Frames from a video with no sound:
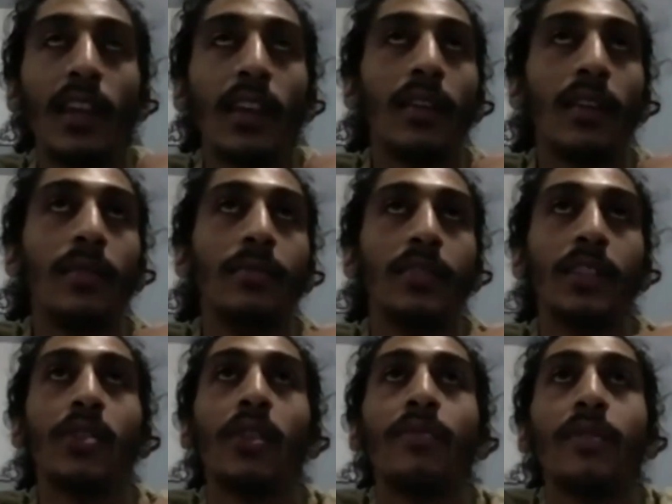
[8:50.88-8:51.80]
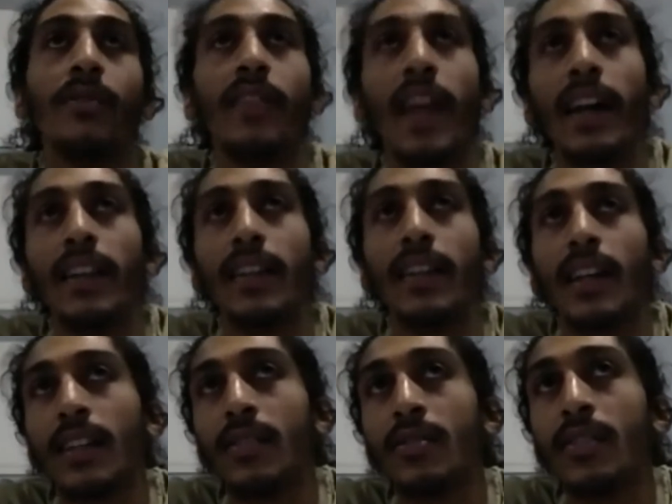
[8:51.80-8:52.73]
um just off of that, like I
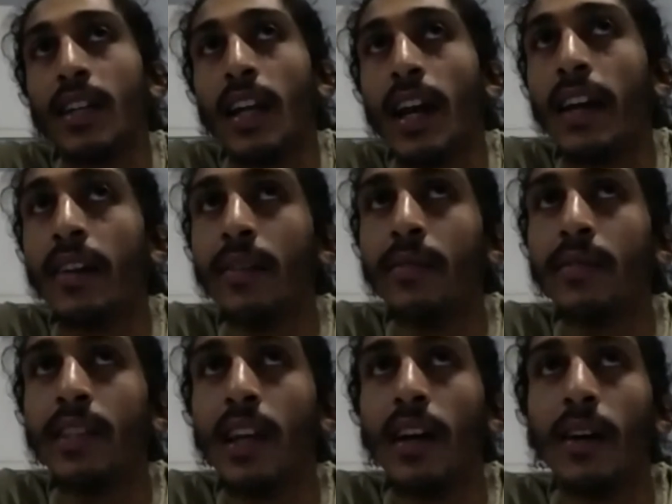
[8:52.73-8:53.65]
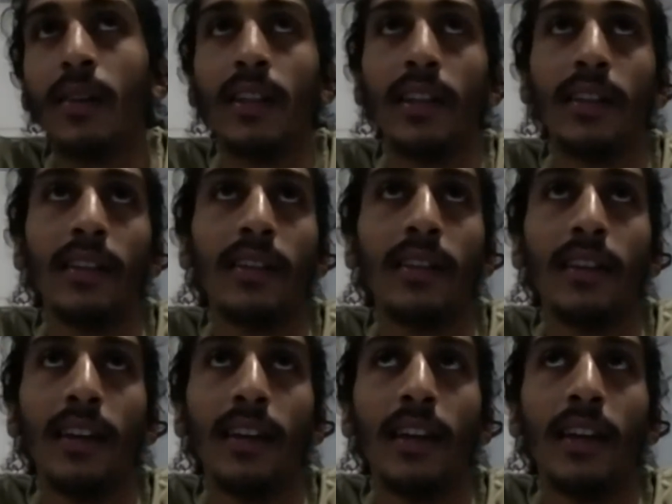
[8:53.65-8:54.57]
guess you could kind of tell like
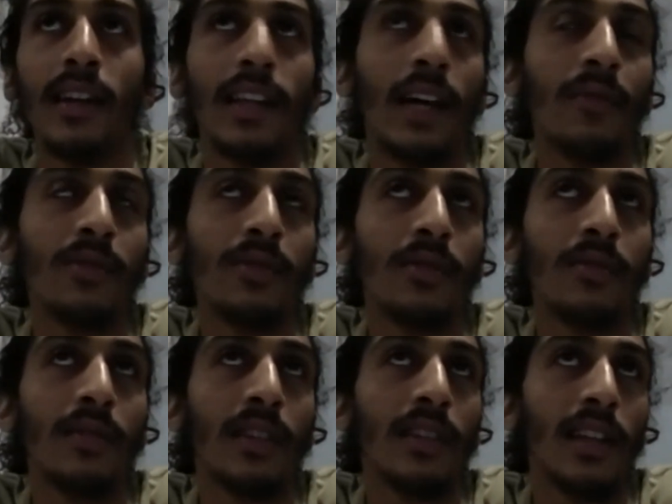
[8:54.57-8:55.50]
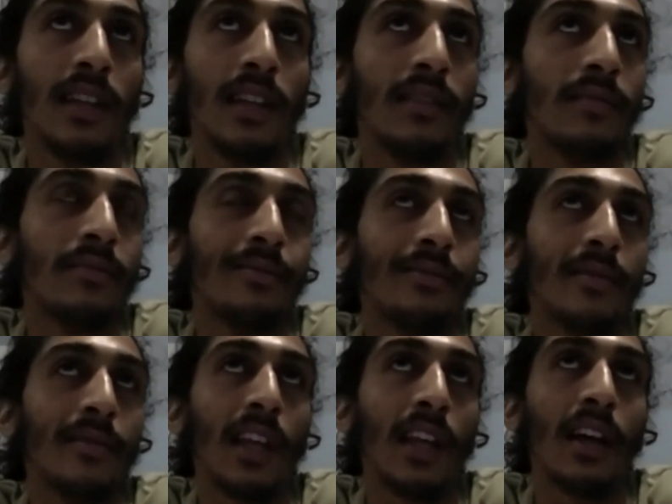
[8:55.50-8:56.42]
that was only like
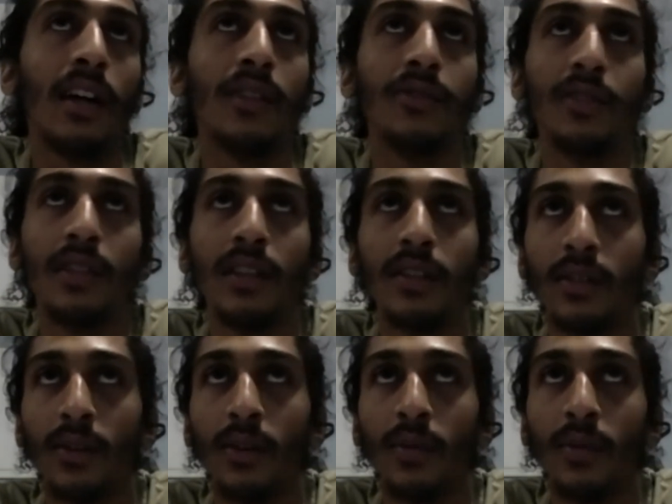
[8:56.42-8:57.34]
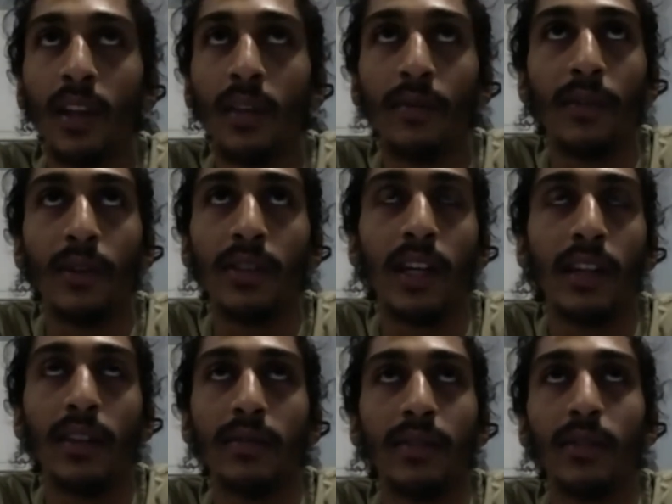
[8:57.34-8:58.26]
like a hundred years ago when they first
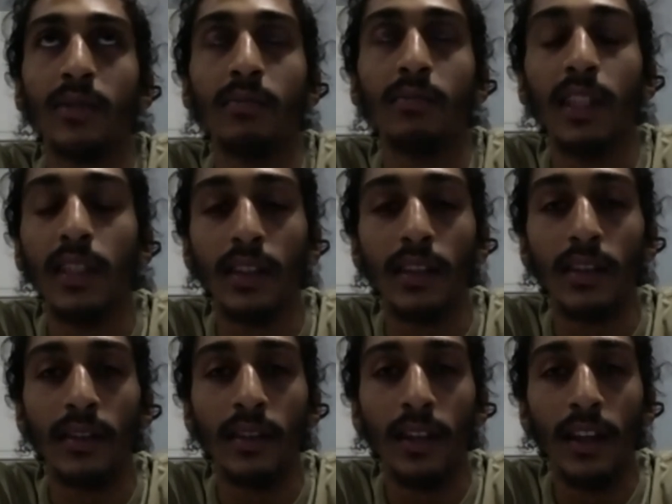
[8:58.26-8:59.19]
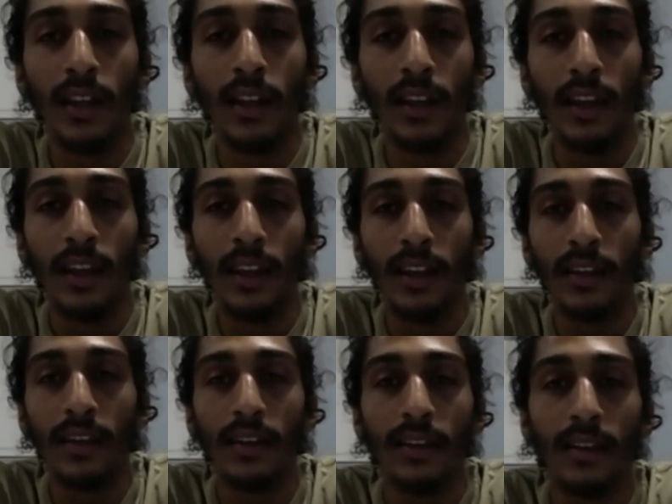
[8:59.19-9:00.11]
had their first meeting here.
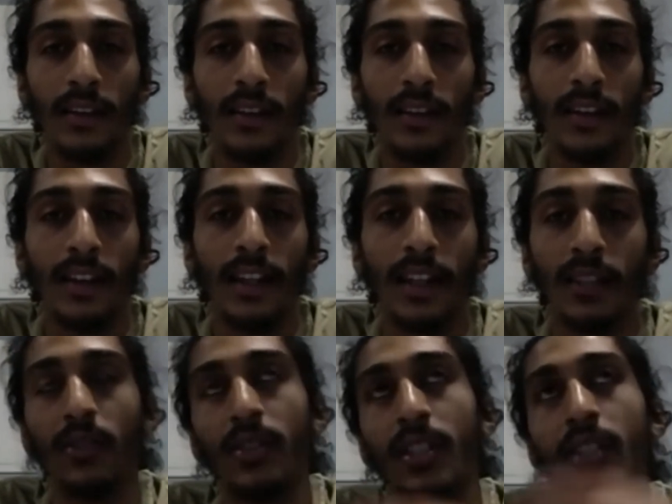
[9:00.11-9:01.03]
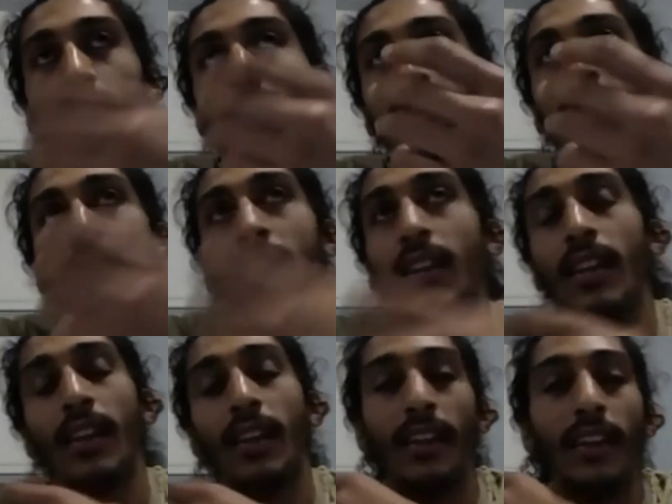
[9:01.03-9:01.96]
And so they like, they, they make their
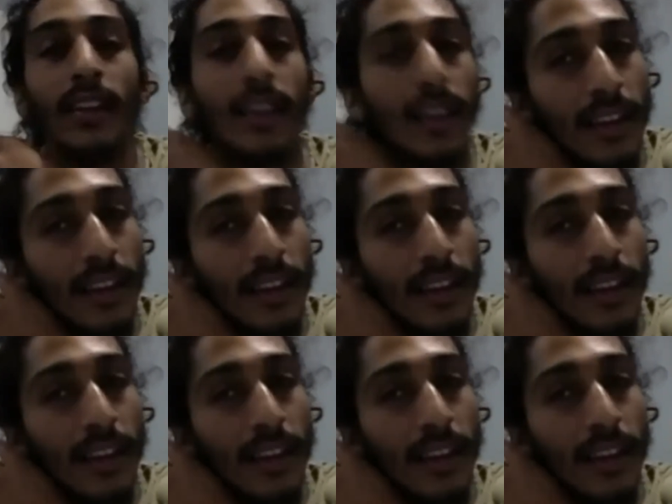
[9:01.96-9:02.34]
feelings known.